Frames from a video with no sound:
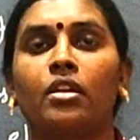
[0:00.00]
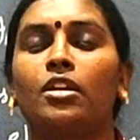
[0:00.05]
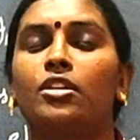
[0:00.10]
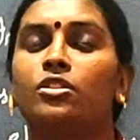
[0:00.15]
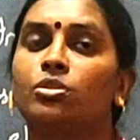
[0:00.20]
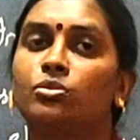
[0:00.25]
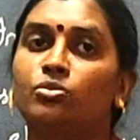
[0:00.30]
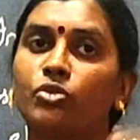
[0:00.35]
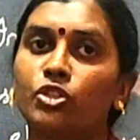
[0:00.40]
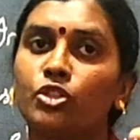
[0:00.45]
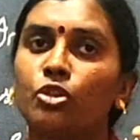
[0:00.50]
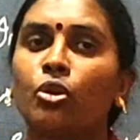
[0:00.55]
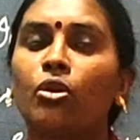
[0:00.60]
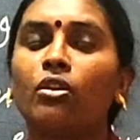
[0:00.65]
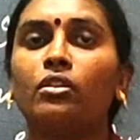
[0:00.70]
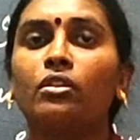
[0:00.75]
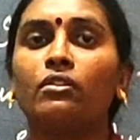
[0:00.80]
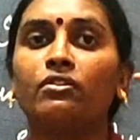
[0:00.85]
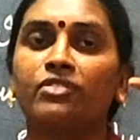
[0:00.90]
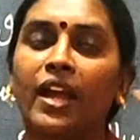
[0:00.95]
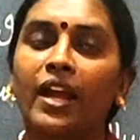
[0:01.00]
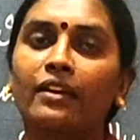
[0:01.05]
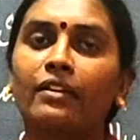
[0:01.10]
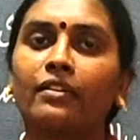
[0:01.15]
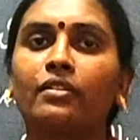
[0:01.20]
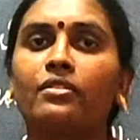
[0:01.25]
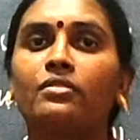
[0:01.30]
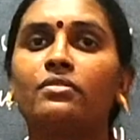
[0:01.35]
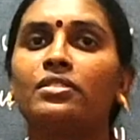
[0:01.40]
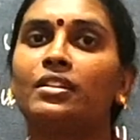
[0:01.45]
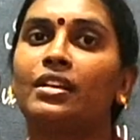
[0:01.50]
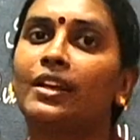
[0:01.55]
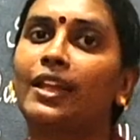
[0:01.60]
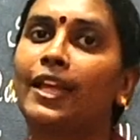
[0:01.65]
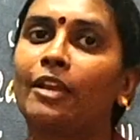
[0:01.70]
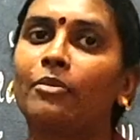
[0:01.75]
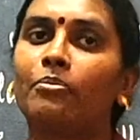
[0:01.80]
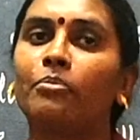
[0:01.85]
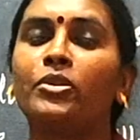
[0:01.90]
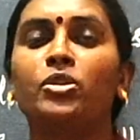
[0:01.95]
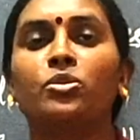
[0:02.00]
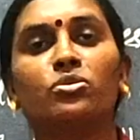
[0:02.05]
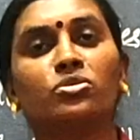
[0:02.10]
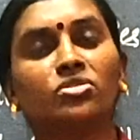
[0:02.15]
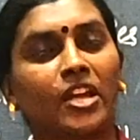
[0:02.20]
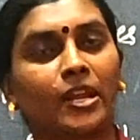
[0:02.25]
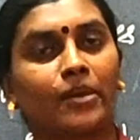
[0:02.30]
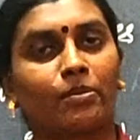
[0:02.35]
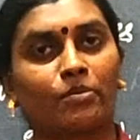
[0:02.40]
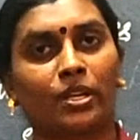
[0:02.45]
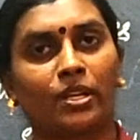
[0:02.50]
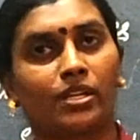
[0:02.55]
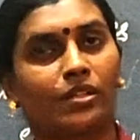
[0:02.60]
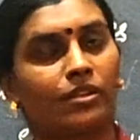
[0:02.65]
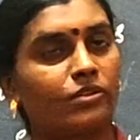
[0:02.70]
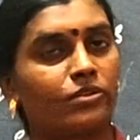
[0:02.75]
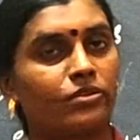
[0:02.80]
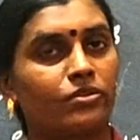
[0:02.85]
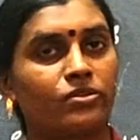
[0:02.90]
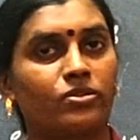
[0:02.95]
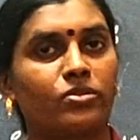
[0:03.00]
So which all the factors it will help me to start my industry.